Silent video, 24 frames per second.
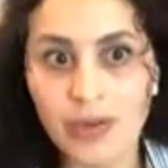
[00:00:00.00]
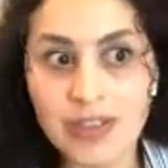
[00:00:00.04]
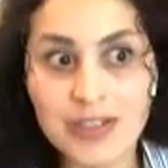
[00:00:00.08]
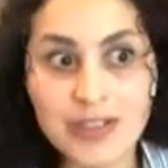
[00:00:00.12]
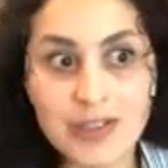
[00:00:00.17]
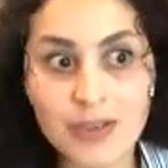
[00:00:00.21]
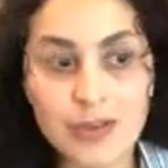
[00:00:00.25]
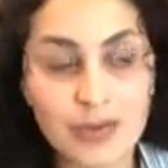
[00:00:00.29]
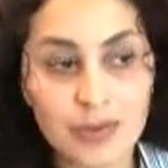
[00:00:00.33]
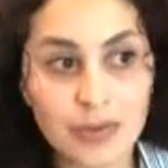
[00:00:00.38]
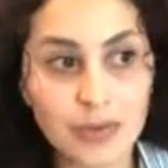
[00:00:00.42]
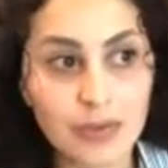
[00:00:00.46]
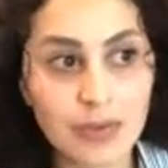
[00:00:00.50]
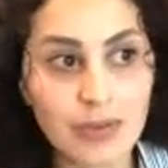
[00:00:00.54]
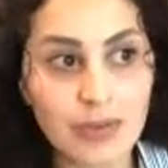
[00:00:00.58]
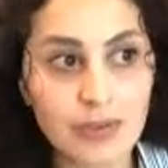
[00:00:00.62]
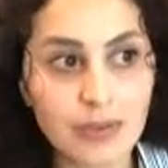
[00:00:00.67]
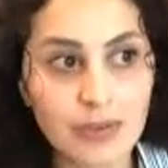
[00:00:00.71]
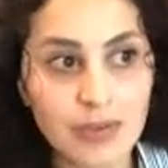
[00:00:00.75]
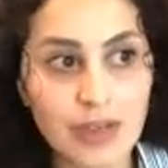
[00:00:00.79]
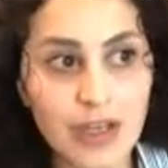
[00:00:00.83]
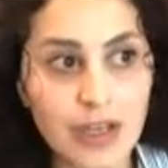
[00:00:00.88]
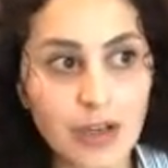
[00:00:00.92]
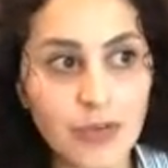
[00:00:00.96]
it's
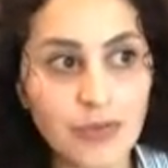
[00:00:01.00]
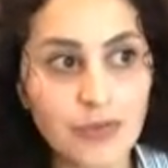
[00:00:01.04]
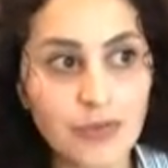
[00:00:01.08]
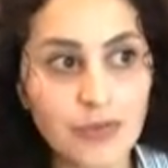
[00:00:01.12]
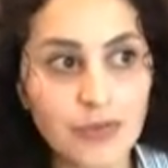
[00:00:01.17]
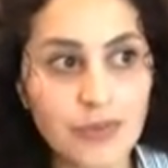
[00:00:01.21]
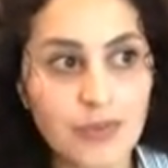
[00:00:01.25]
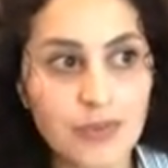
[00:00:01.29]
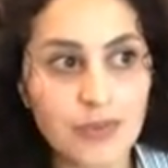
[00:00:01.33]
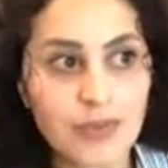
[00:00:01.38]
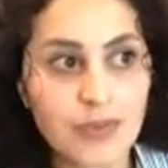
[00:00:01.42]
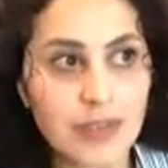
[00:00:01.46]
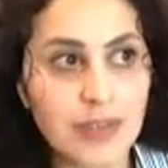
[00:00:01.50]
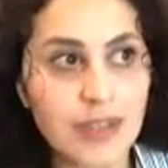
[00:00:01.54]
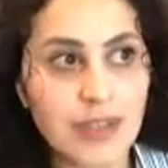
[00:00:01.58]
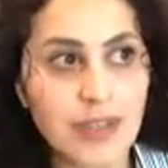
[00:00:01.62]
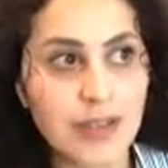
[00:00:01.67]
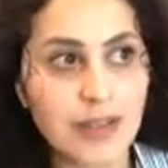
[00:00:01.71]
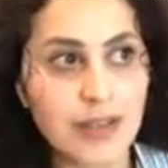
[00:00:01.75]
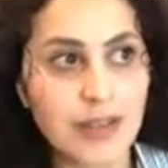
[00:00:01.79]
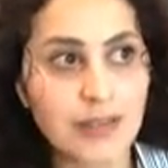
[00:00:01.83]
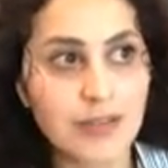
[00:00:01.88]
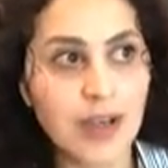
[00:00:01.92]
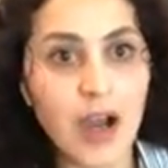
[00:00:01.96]
kind of
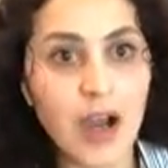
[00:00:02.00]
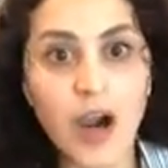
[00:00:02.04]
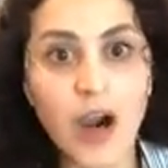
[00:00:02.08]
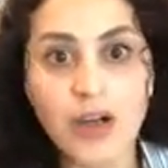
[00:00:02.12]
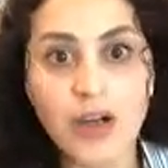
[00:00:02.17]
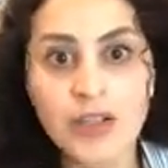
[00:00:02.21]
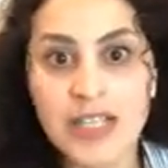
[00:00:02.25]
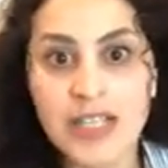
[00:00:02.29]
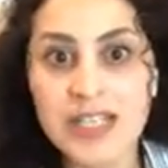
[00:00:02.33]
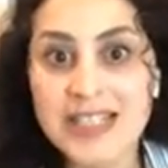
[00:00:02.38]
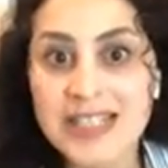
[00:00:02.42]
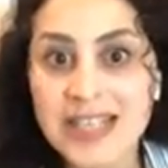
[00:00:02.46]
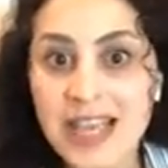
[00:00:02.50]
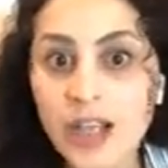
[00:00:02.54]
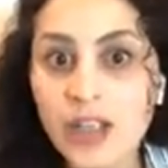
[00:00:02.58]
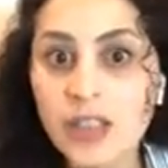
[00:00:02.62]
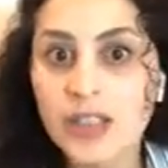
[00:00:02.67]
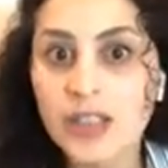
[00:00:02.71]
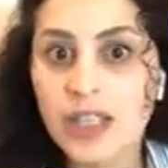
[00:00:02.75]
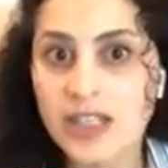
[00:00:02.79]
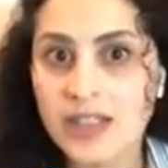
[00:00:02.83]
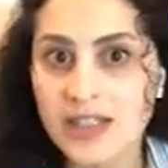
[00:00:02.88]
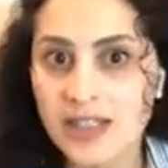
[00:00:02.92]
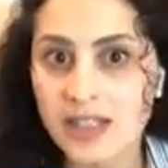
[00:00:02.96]
the hardest
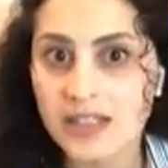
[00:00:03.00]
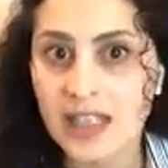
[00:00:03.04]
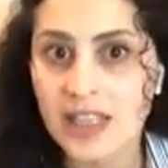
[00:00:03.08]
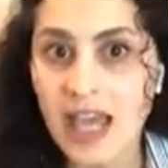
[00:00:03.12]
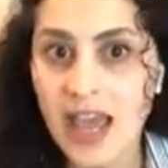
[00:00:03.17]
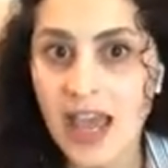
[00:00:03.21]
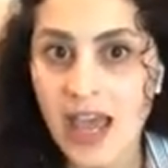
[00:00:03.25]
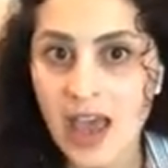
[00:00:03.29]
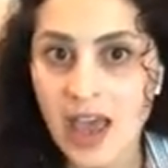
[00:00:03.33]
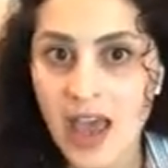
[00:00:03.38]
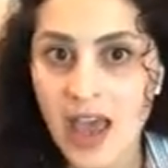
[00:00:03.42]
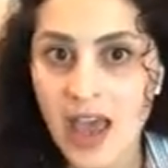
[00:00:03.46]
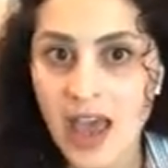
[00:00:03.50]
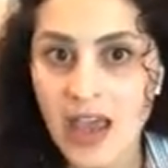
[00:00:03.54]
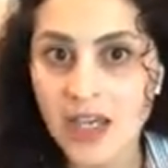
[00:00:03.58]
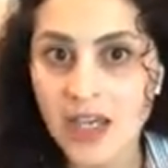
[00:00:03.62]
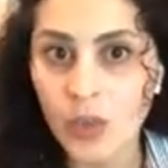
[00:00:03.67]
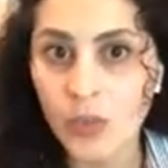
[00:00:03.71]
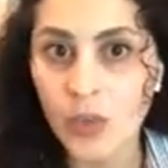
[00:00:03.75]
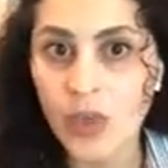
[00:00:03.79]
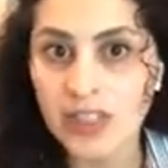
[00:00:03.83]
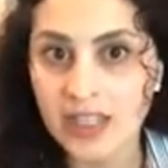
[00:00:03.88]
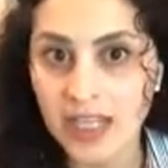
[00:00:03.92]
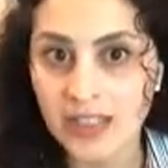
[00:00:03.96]
illness that
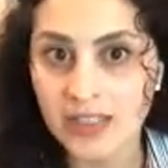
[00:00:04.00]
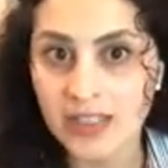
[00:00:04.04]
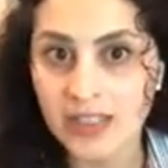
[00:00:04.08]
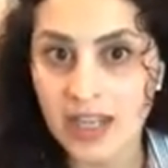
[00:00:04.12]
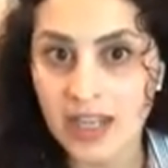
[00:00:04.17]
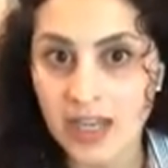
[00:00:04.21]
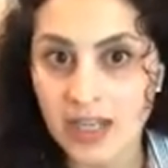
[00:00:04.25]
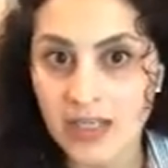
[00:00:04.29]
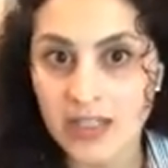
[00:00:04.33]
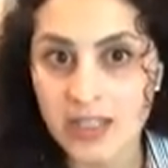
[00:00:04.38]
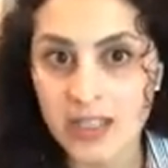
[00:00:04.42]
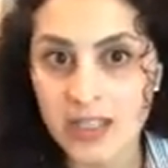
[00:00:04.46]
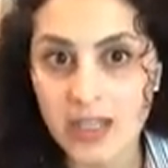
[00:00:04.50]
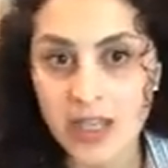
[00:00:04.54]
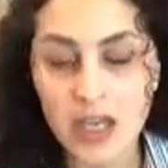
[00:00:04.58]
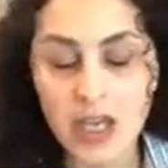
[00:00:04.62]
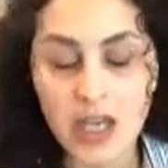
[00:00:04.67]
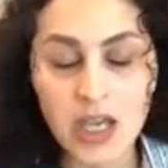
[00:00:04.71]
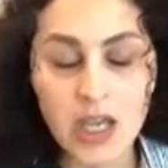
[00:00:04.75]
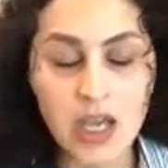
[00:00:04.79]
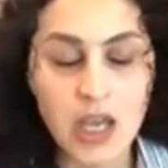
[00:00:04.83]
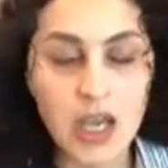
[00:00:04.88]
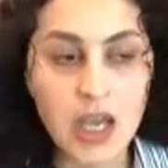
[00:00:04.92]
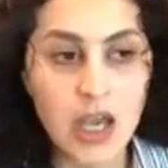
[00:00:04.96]
anyone can get.
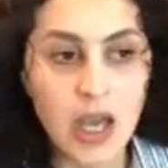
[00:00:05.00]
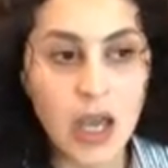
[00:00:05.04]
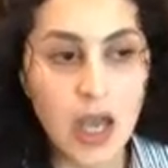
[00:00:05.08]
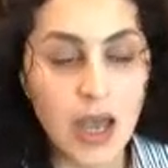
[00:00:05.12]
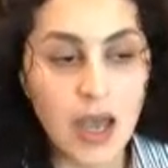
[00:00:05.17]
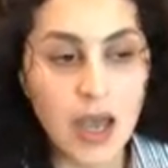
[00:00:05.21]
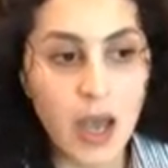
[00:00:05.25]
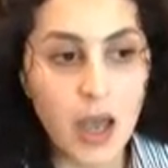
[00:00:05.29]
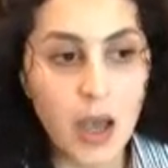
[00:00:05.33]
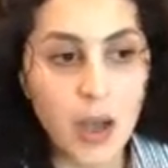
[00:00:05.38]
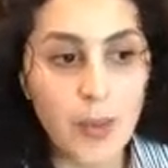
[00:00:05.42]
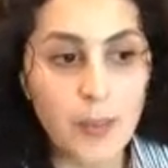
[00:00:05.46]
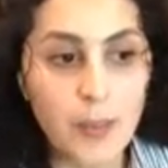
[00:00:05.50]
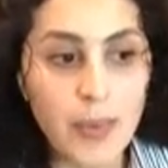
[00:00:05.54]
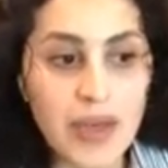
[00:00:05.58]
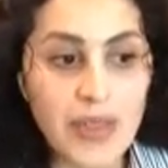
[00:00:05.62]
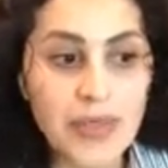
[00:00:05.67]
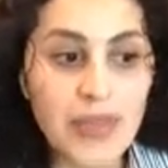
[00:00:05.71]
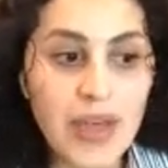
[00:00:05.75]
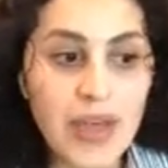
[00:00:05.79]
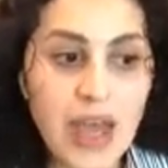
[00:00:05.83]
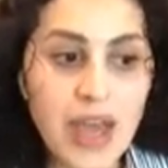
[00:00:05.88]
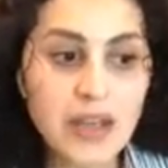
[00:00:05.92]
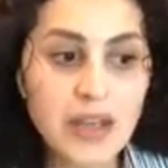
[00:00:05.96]
But
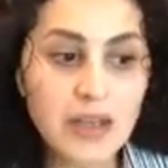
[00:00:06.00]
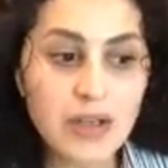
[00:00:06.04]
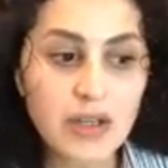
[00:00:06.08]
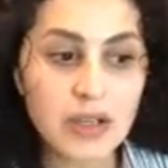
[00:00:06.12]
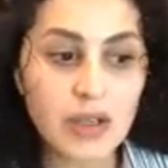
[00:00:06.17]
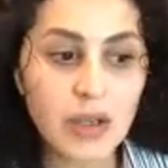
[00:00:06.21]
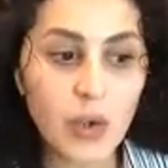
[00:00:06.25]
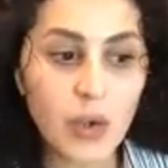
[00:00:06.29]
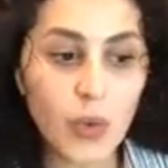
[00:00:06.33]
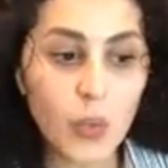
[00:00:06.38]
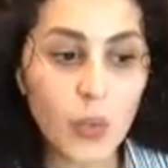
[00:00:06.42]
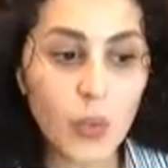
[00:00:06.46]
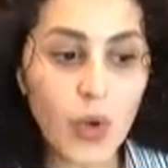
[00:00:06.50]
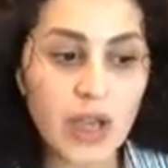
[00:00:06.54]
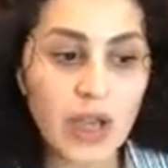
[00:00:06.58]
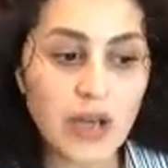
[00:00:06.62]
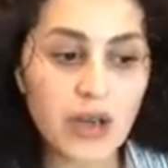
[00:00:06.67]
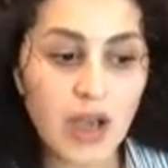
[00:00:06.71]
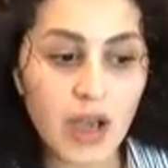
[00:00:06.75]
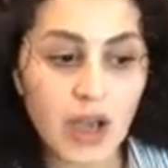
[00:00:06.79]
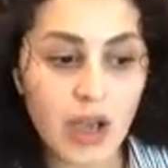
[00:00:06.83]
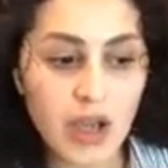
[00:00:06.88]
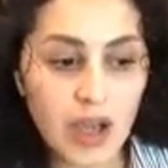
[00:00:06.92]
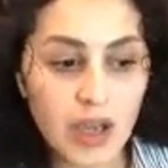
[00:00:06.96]
then when
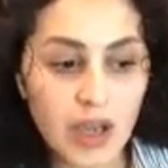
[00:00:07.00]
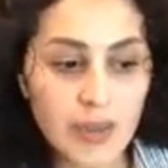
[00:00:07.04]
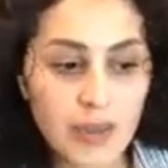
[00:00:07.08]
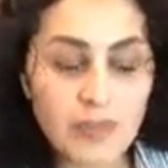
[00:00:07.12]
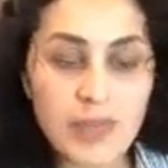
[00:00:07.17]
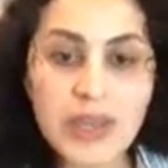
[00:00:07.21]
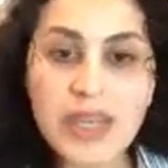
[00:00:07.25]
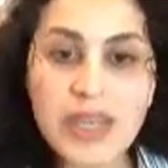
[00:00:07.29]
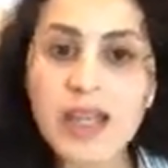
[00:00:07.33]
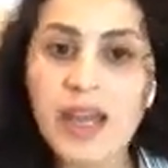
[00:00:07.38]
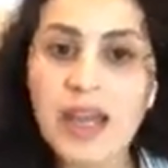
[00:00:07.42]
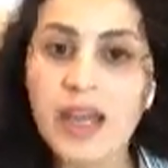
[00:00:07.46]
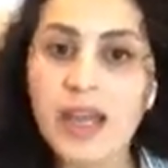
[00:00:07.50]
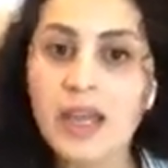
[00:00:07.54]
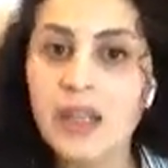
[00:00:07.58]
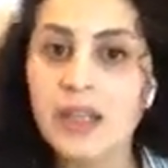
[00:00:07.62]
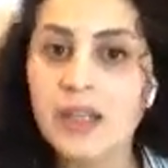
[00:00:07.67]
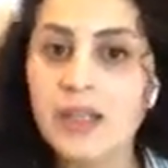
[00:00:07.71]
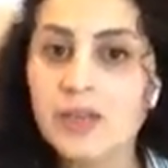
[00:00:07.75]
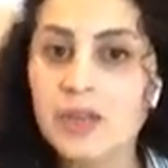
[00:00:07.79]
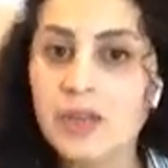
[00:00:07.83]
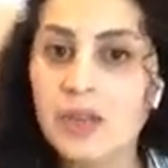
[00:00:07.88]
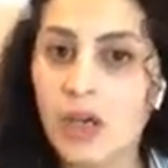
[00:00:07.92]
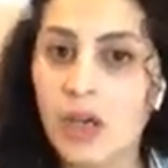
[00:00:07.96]
I began
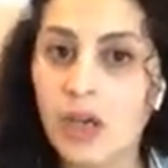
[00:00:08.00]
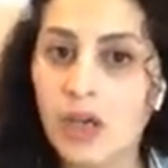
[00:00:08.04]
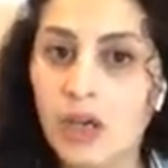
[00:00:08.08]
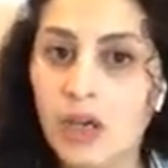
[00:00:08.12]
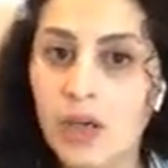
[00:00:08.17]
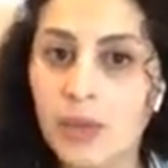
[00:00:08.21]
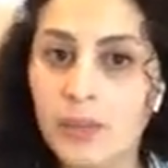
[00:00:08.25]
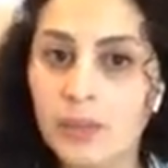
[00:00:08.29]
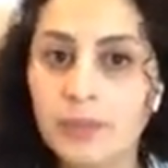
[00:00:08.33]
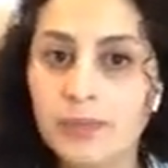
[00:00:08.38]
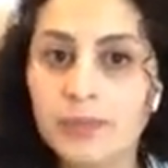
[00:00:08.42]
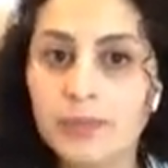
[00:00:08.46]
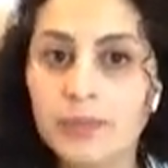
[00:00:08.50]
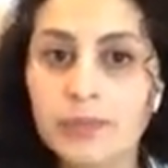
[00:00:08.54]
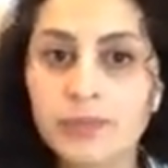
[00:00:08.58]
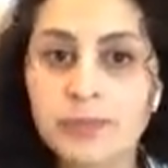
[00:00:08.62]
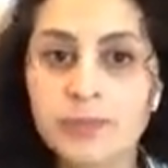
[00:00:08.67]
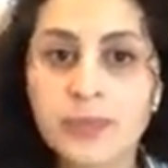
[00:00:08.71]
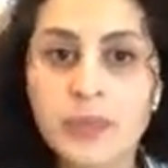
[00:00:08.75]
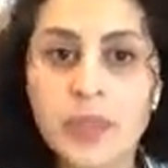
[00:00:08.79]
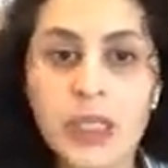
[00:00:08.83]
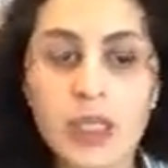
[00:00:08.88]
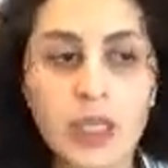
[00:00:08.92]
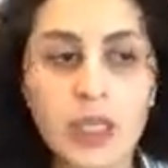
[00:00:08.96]

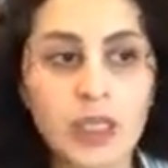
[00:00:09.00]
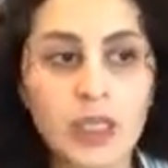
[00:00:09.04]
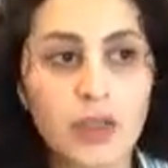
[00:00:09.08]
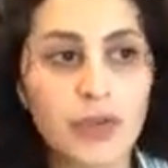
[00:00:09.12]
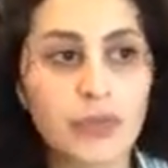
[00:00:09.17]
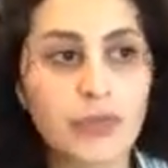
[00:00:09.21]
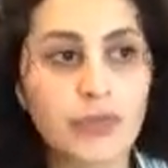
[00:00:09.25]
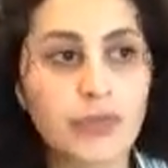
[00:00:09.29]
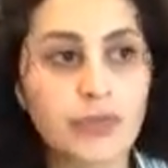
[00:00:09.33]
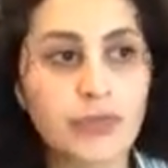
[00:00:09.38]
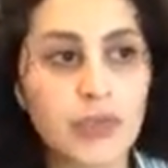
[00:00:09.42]
kind of